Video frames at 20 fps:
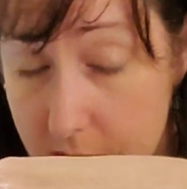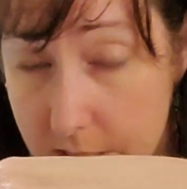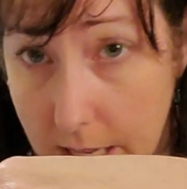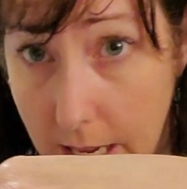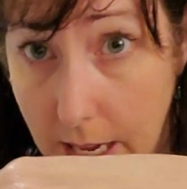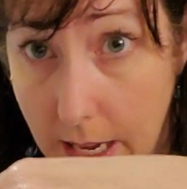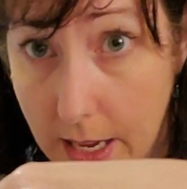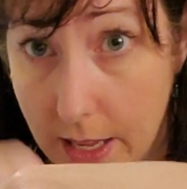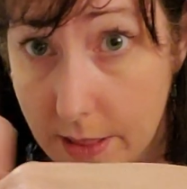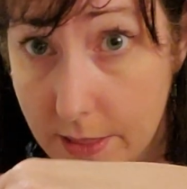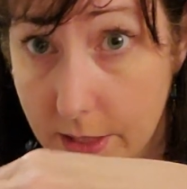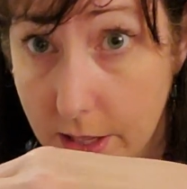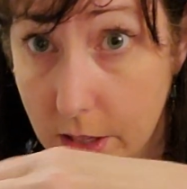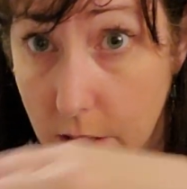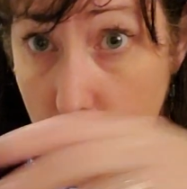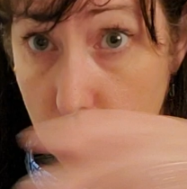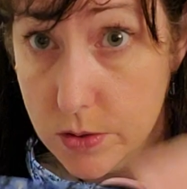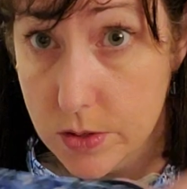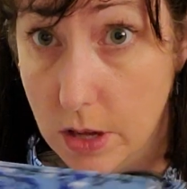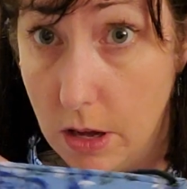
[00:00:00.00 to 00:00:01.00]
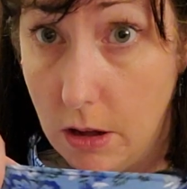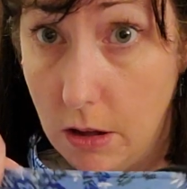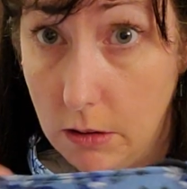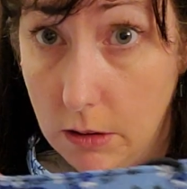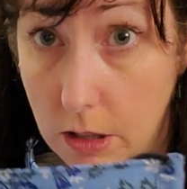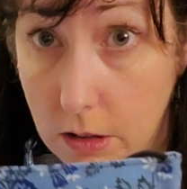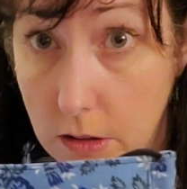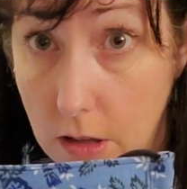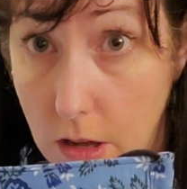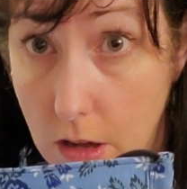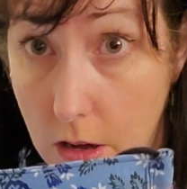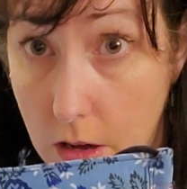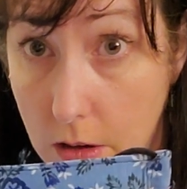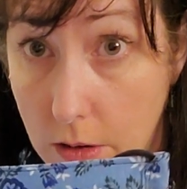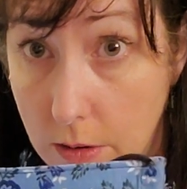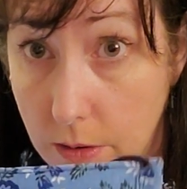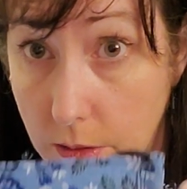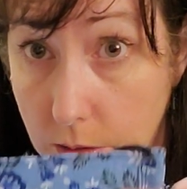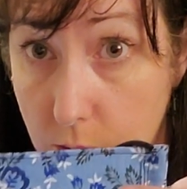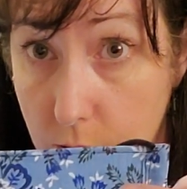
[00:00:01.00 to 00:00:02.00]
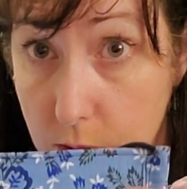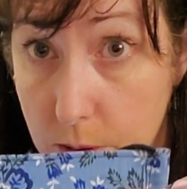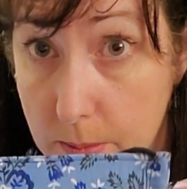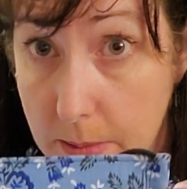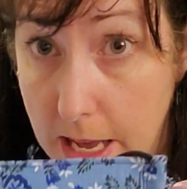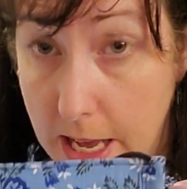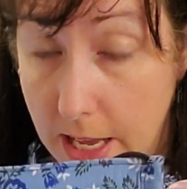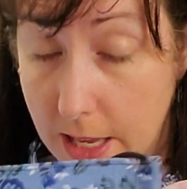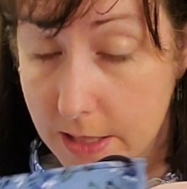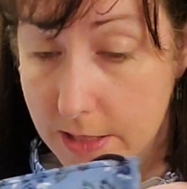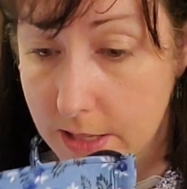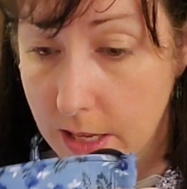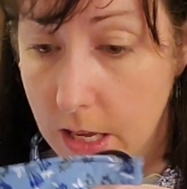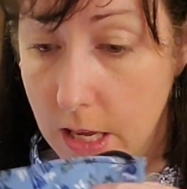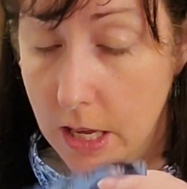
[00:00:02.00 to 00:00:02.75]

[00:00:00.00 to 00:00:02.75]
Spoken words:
tie that goes all along through the mask.